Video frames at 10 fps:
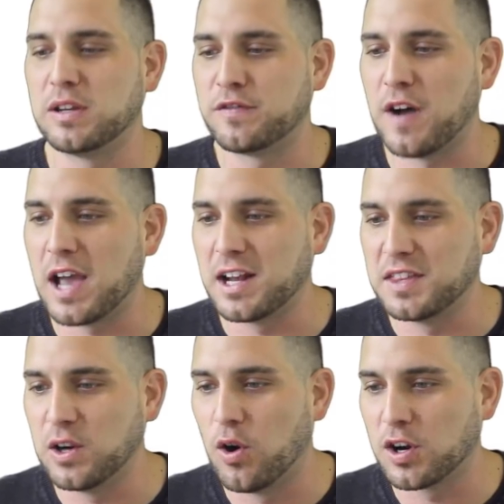you can find on
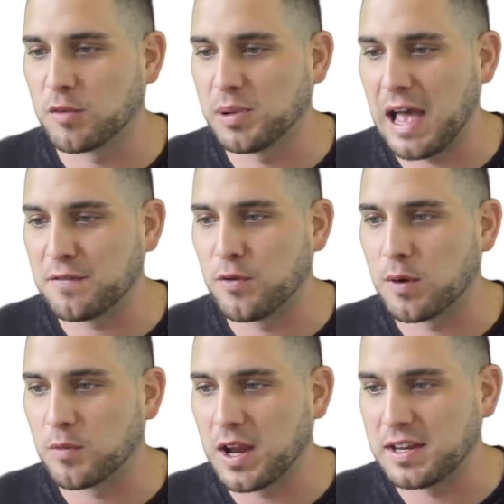the Augur
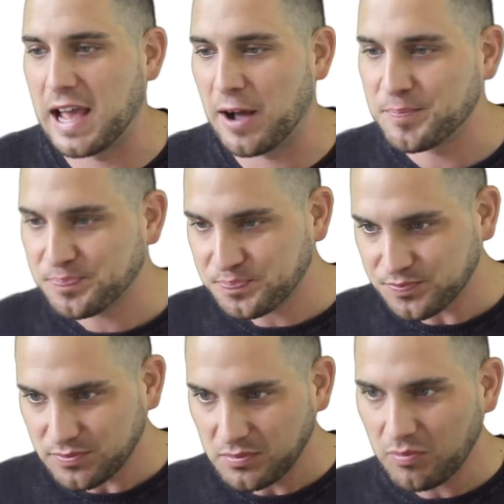platform right now.
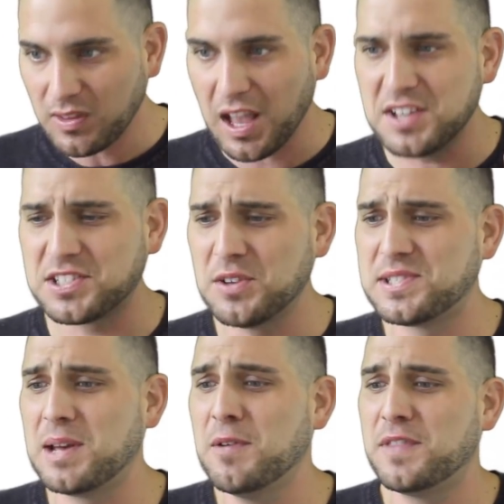So
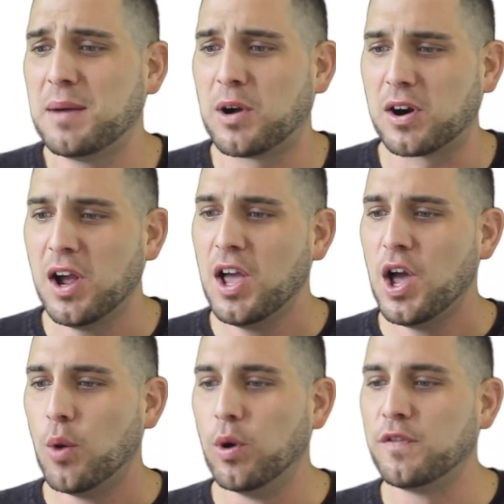some of them are
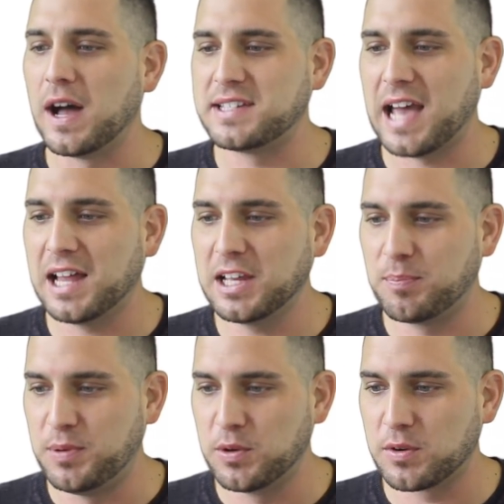Will
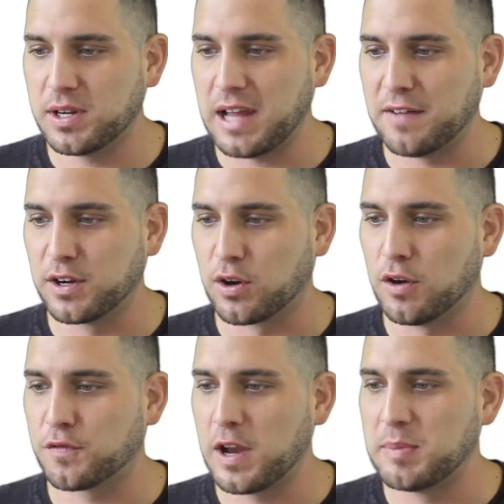Vitalik Buterin have a
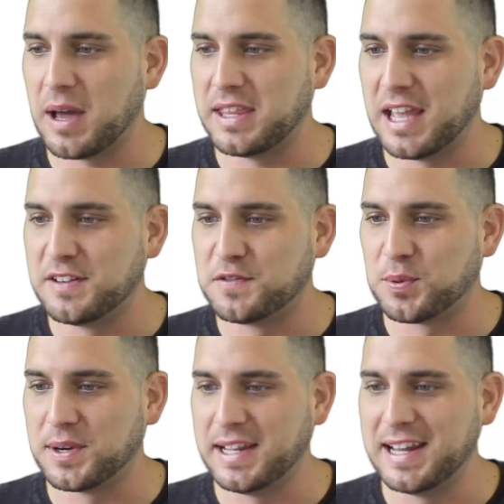girlfriend by the end of
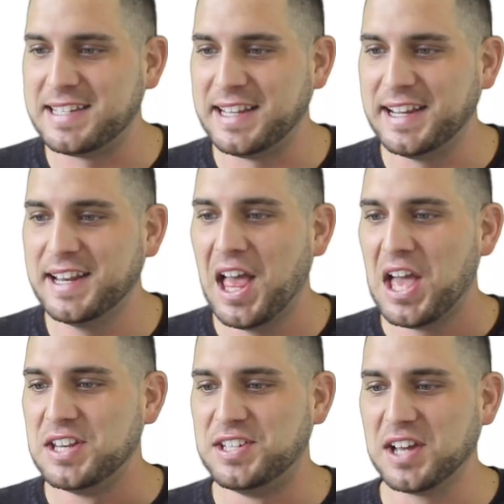2018?
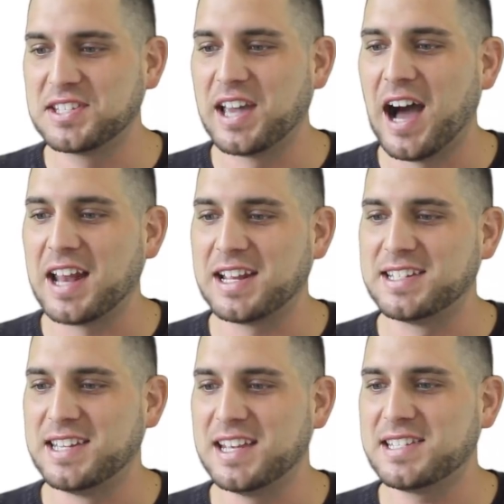Does God
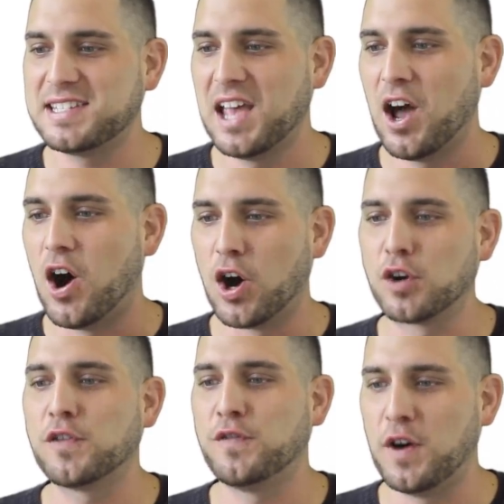exist?
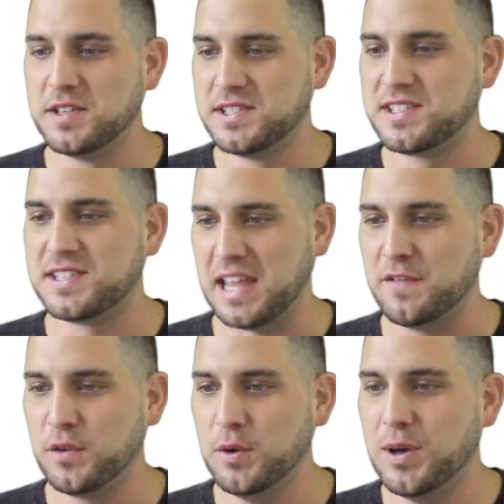Are funds
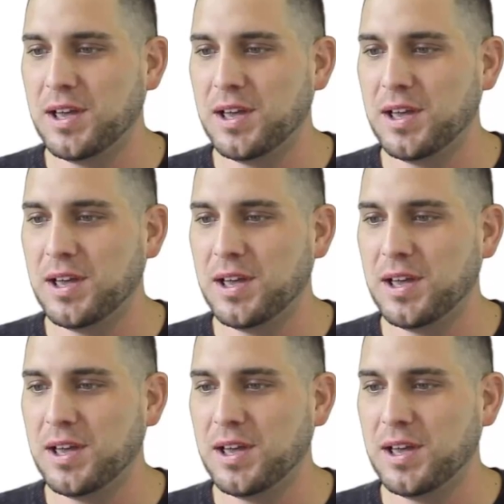safe?